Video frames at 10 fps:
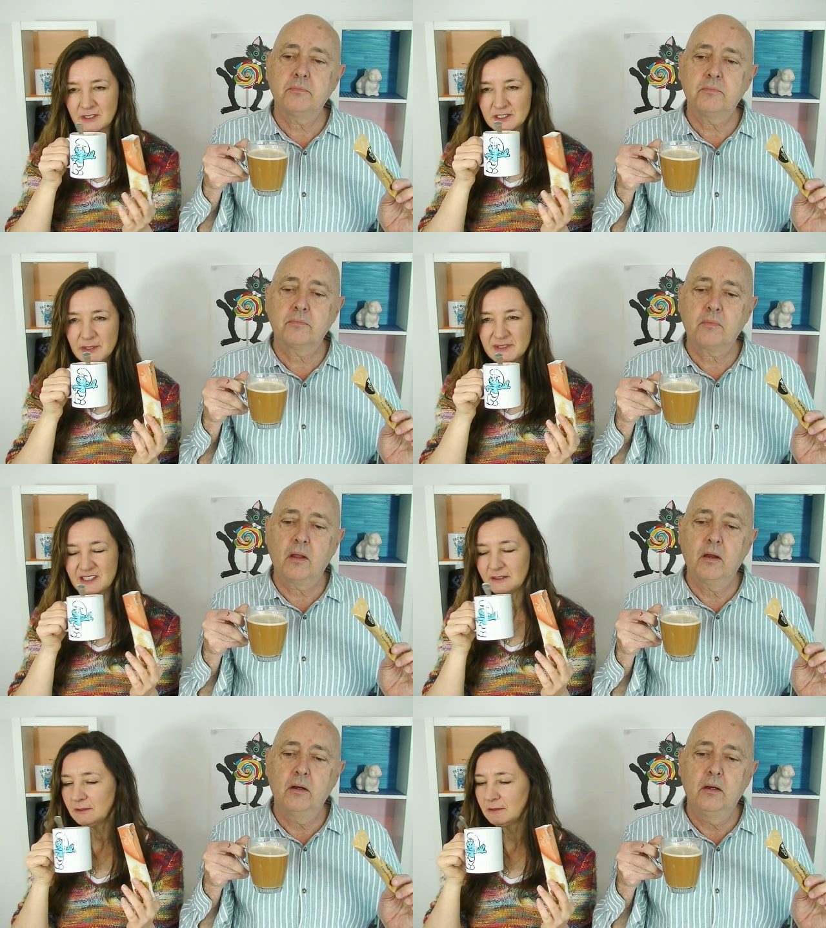Speaker 1: So is
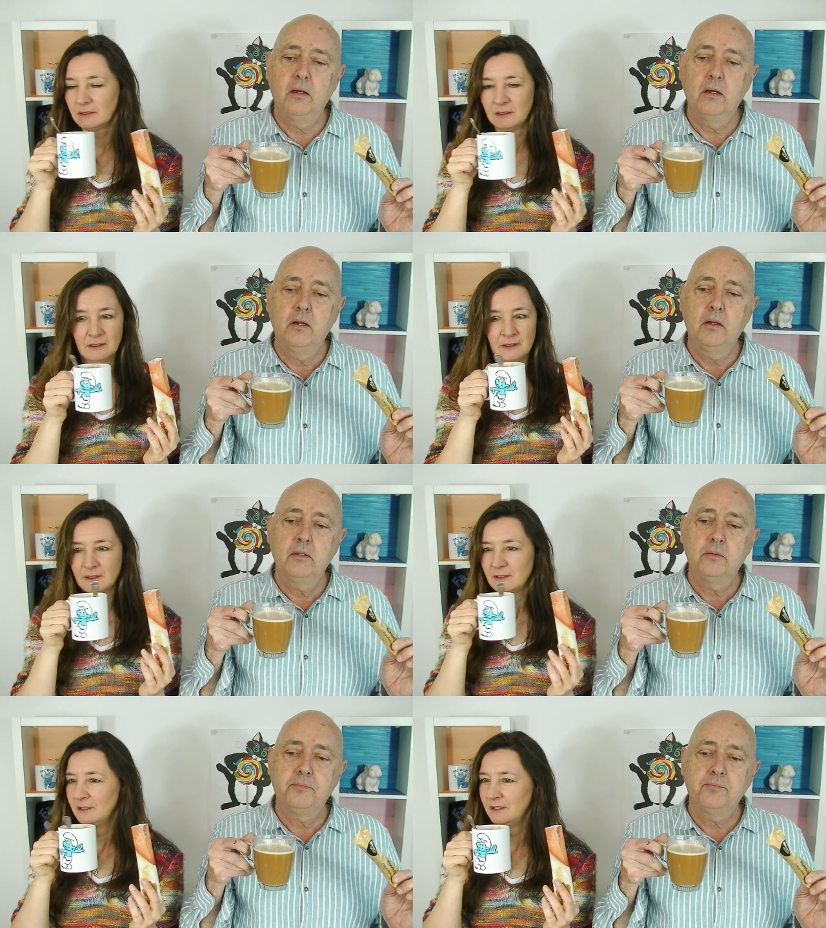it... Oh,
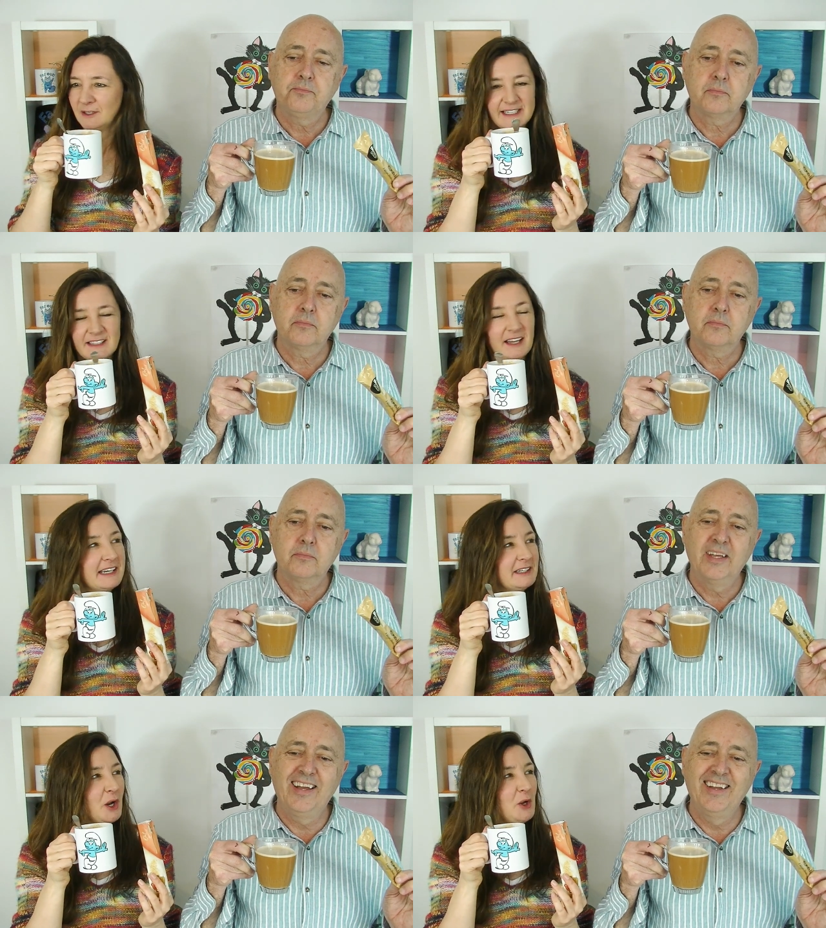is it like
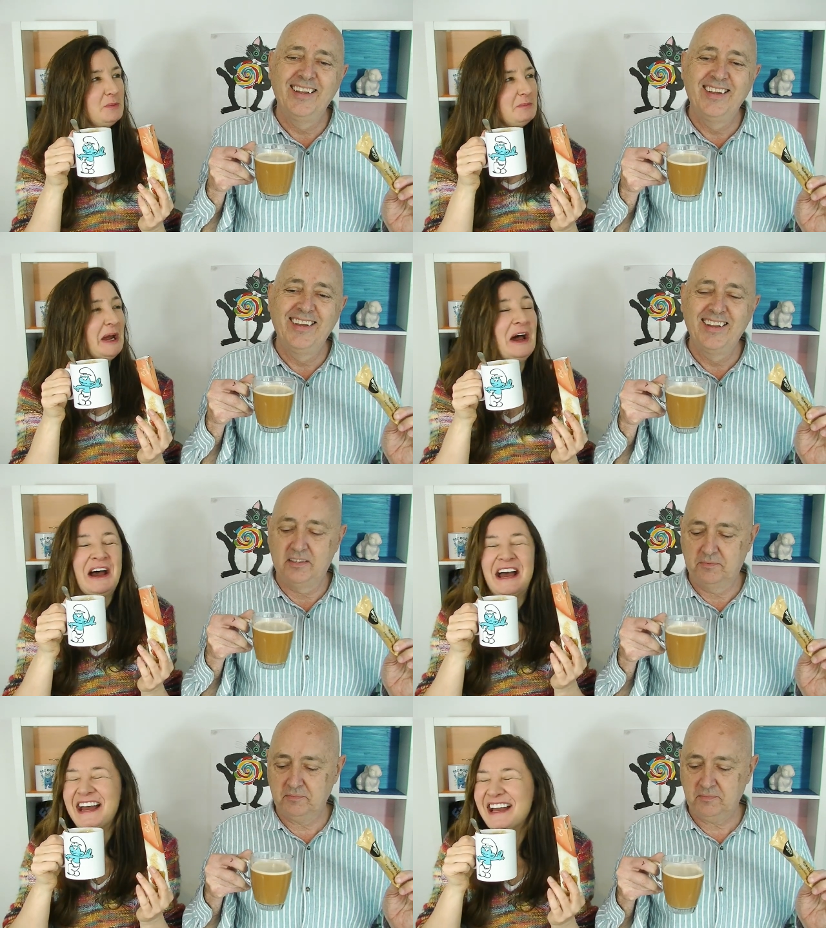an oat milk?
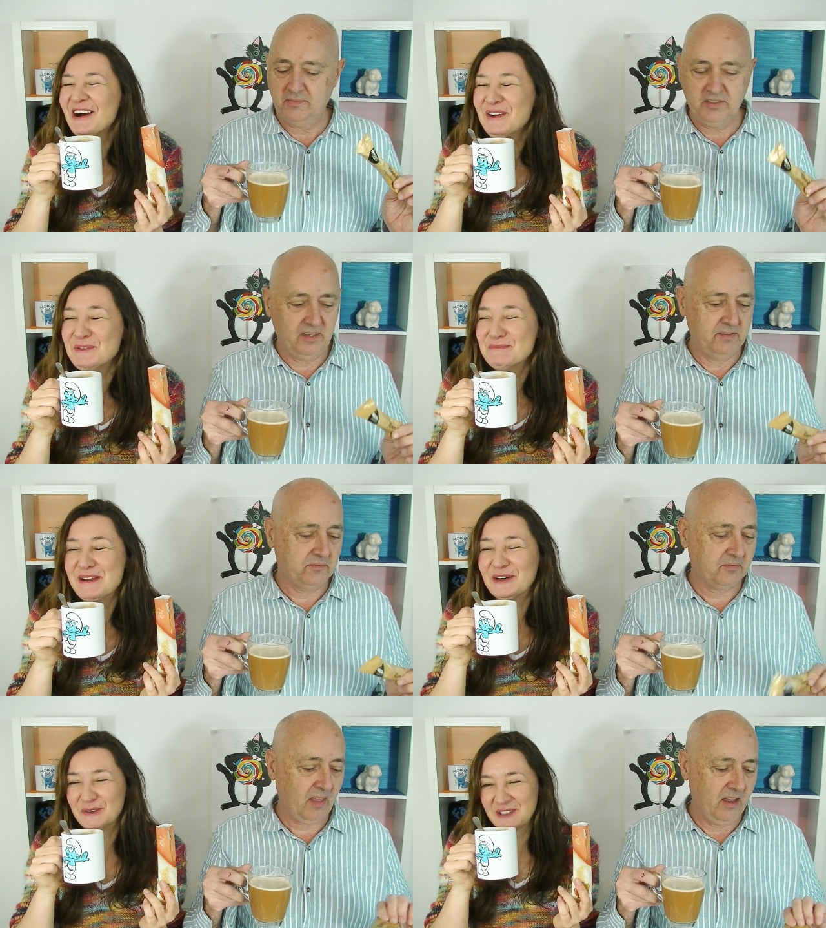Oat
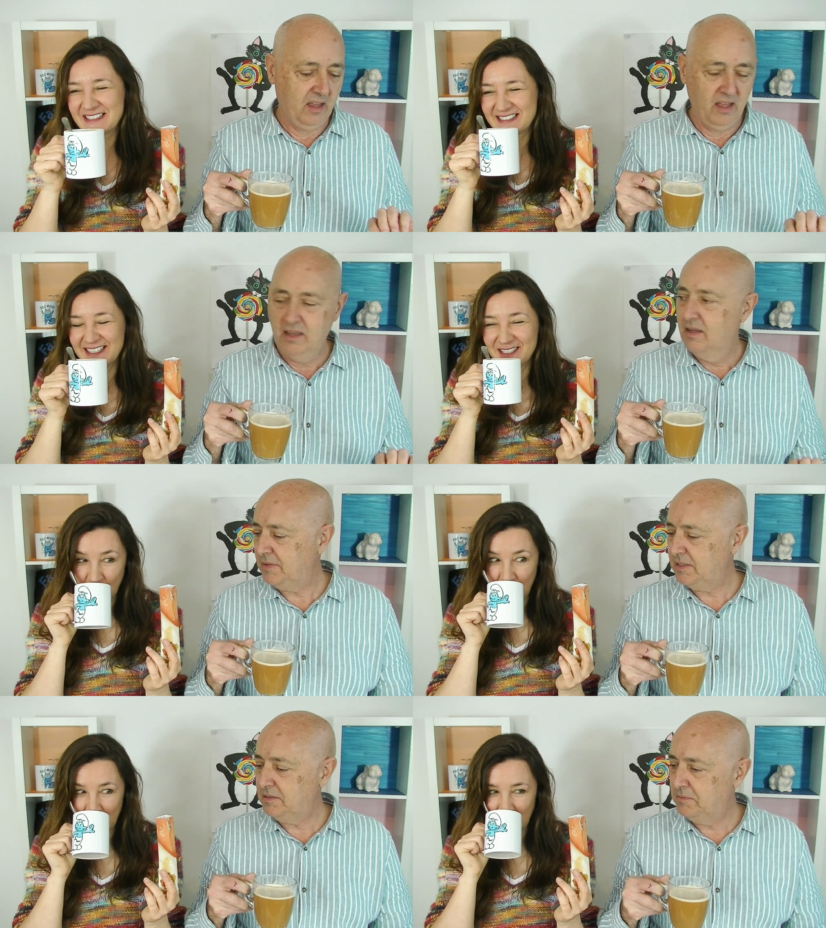milk, is it?
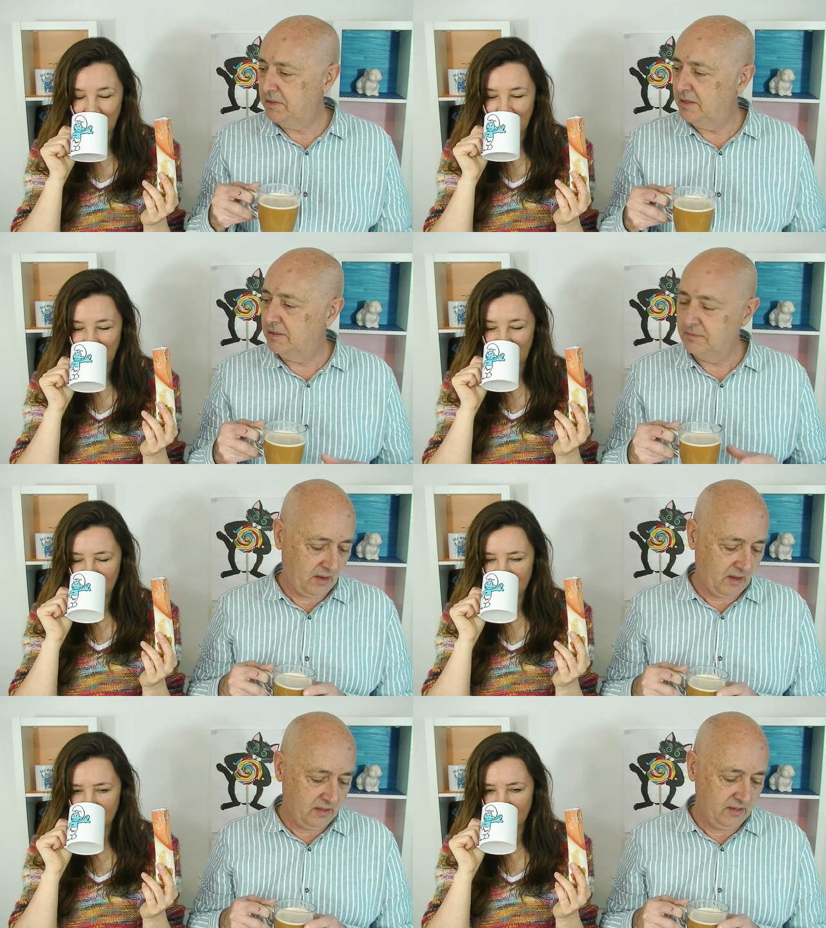Must be.
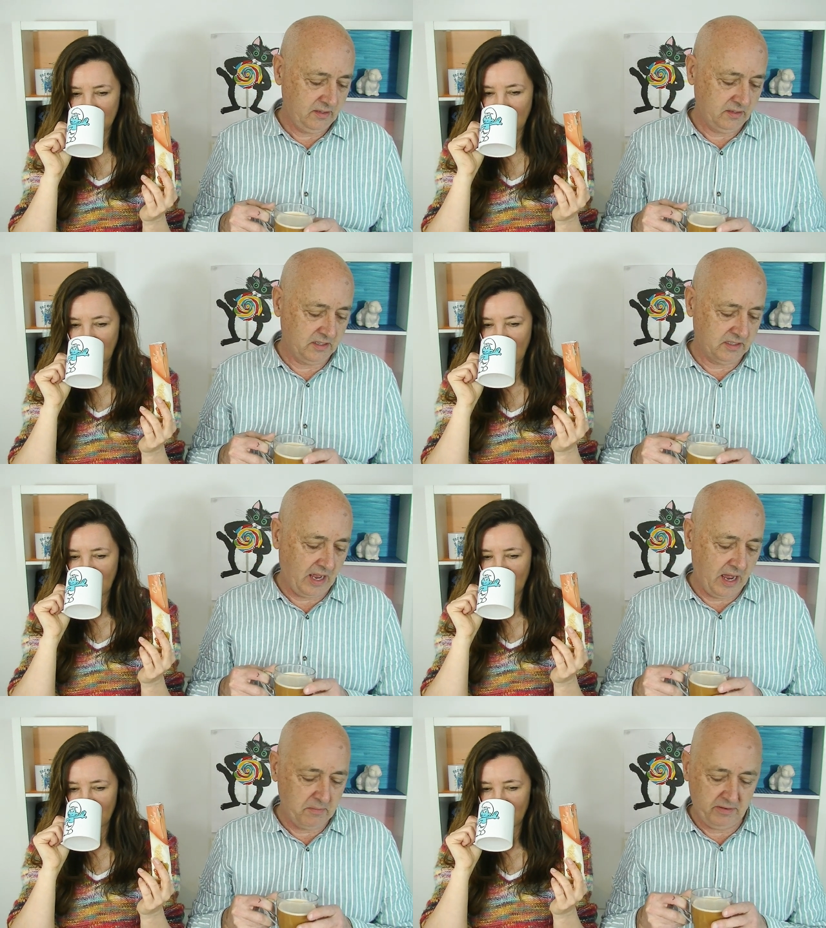
Speaker 2: Mm. This is just
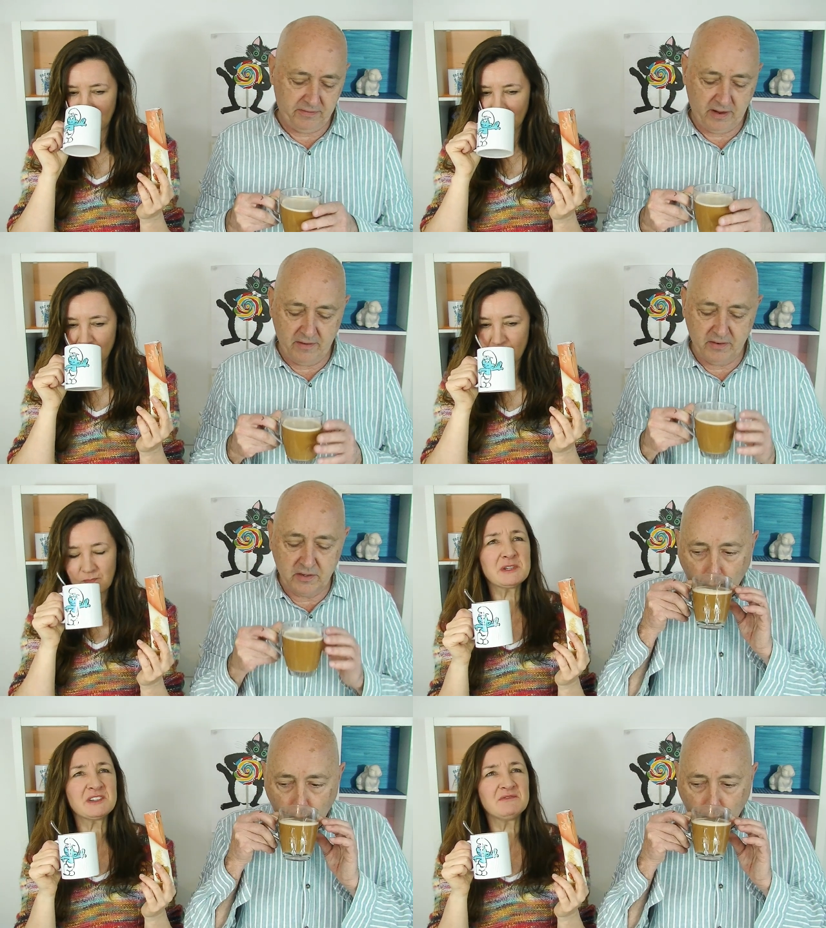almond flavoured. I
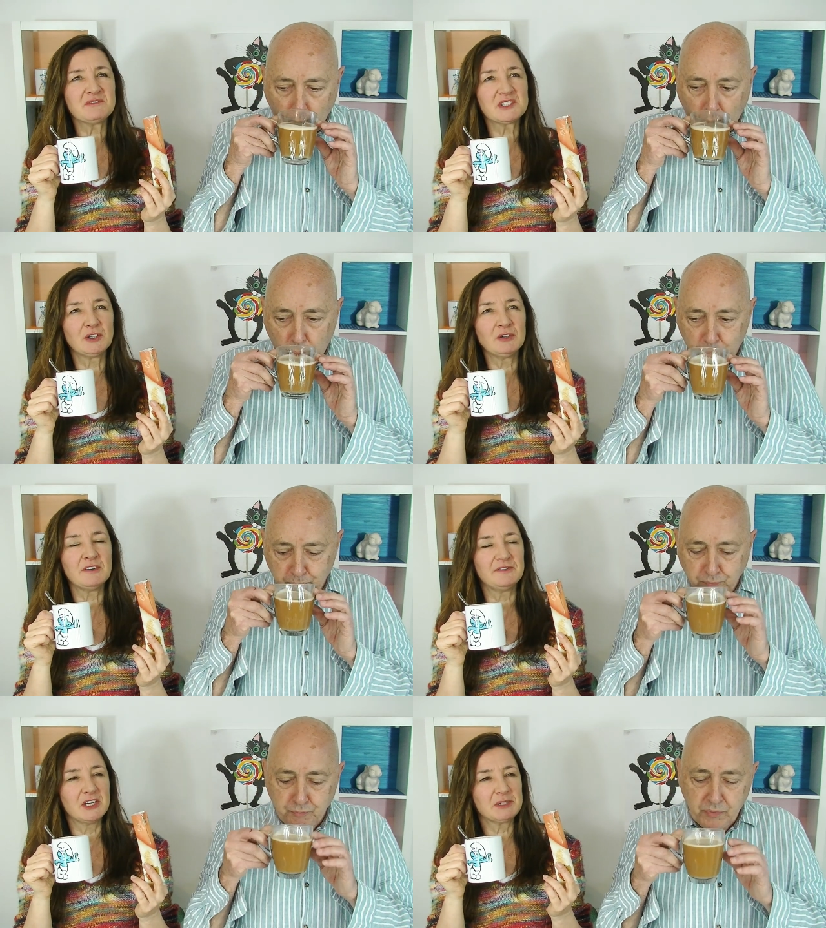wasn't
Speaker 1: sure
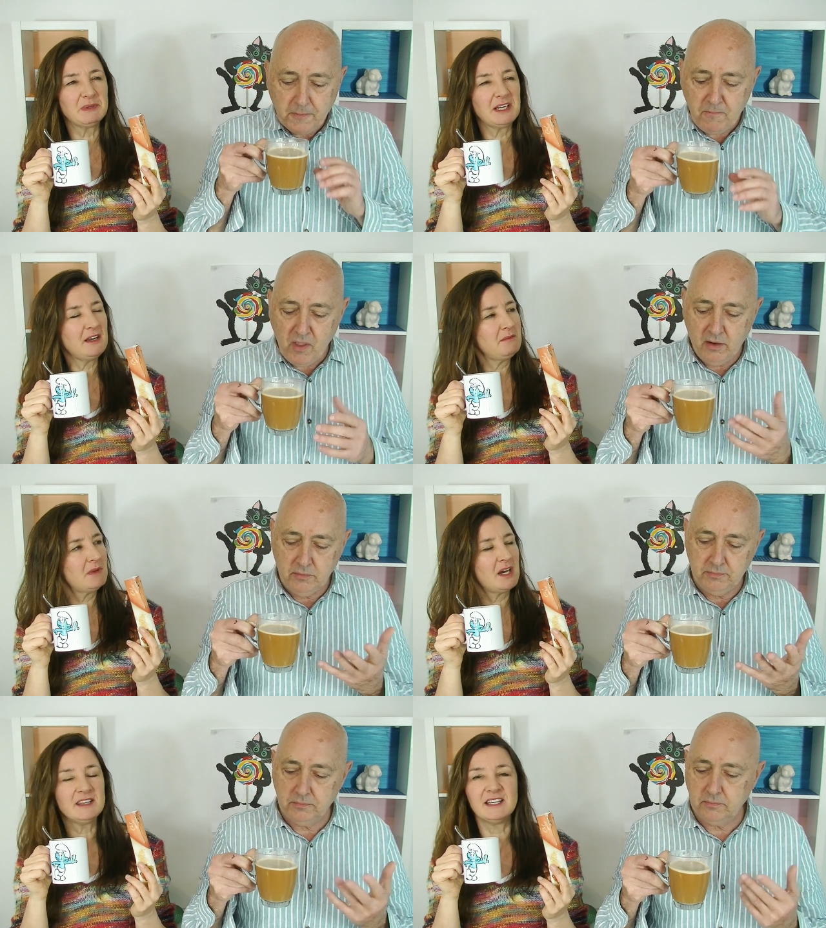at first, but I don't mind